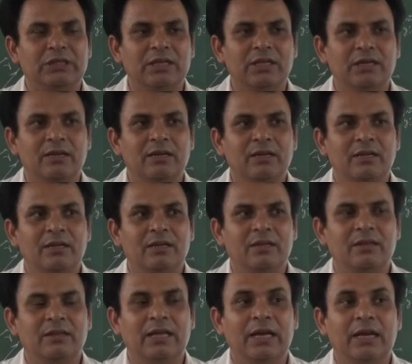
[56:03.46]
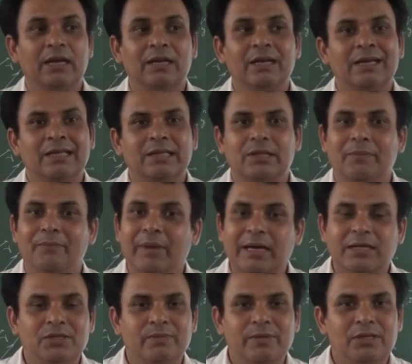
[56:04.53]
to each other, then the
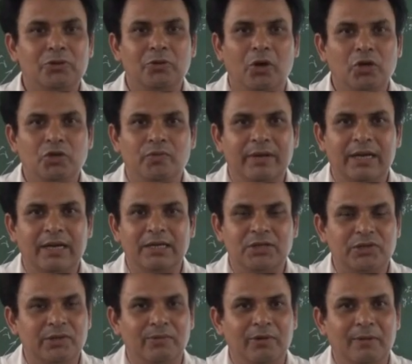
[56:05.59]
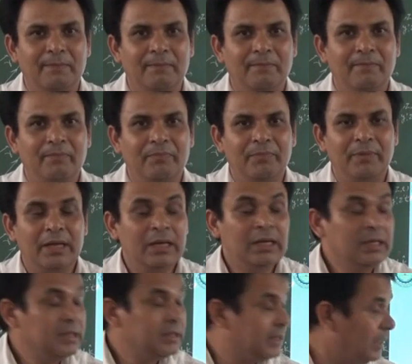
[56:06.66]
Maxwell's laws were in trouble.
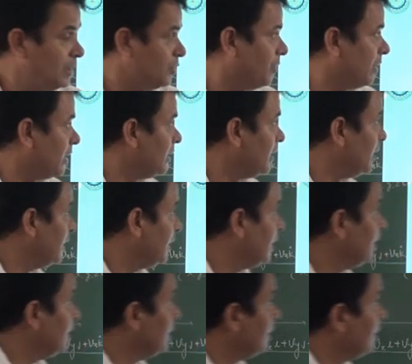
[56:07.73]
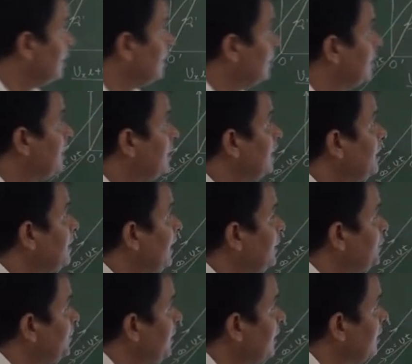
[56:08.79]
That's why it
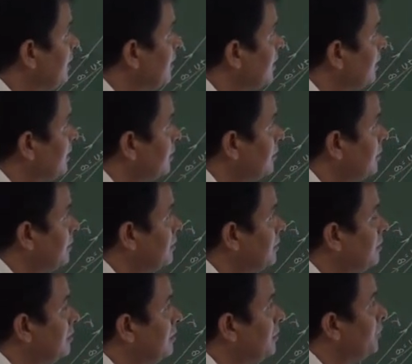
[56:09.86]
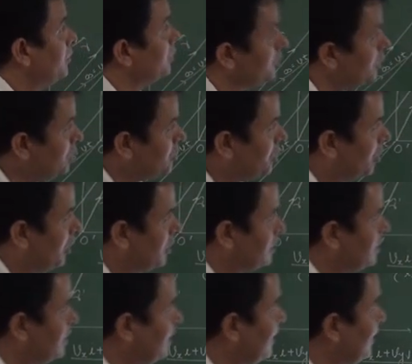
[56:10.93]
has been
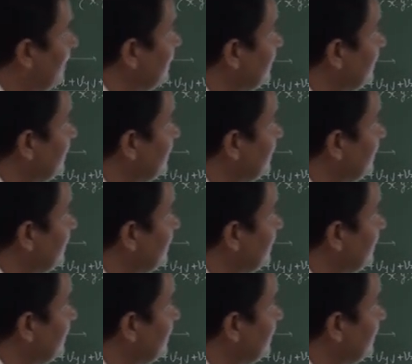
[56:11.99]
rethought